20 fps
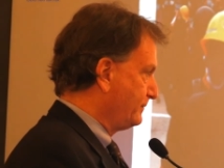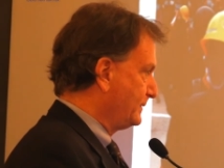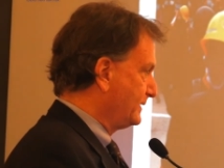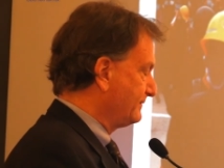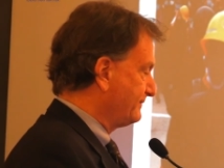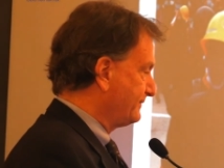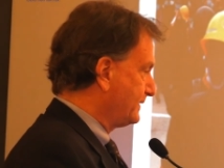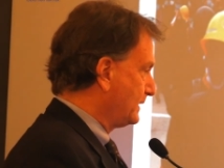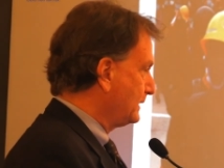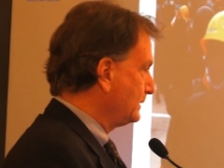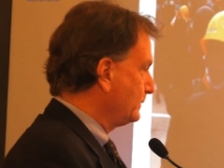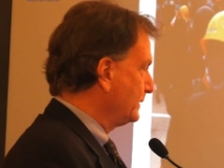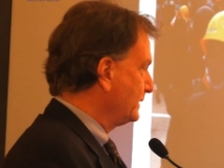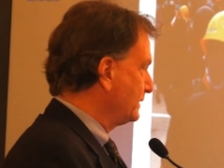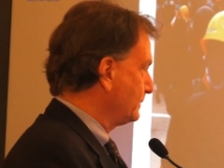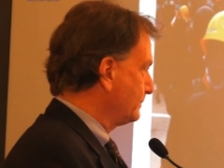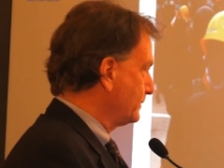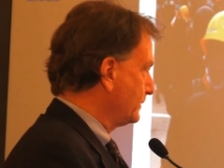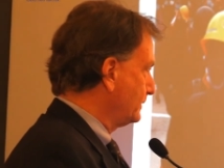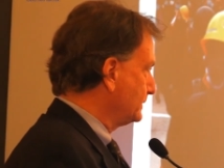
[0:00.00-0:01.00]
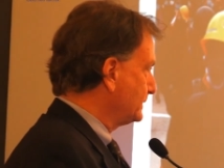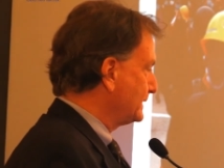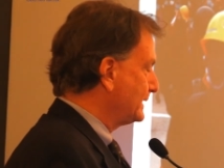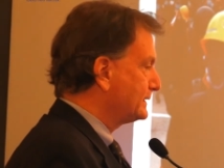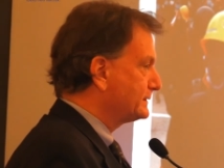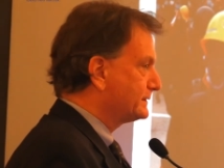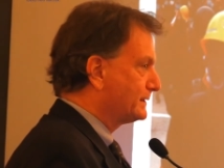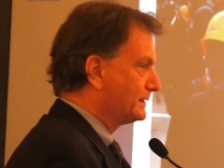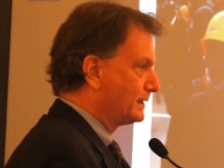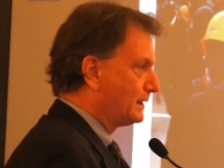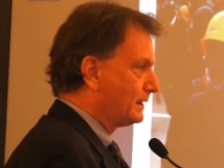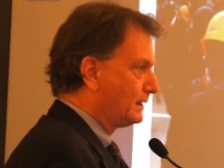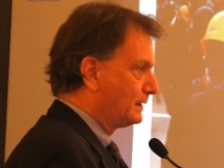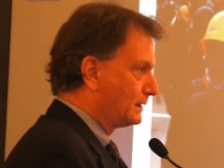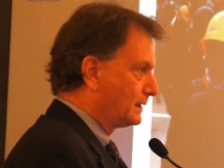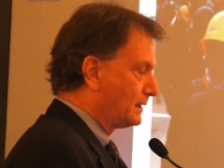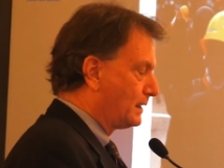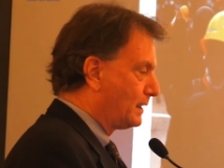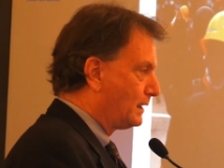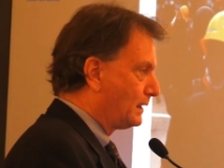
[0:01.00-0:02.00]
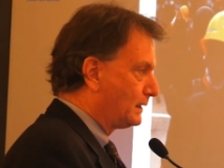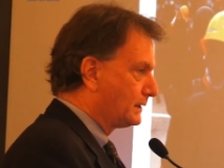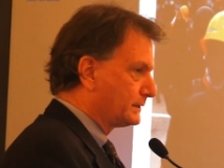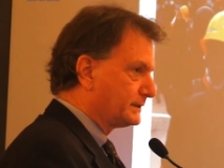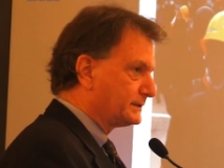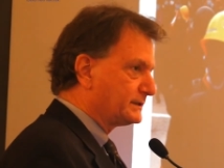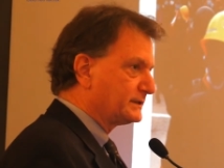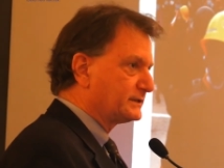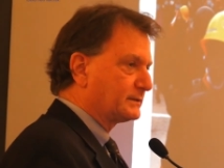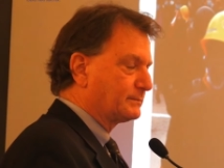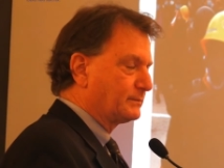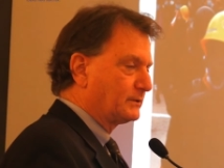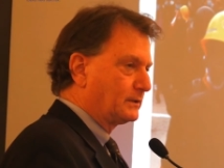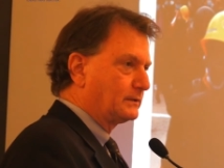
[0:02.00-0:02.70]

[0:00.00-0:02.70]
If you've been following the protest in Hong Kong,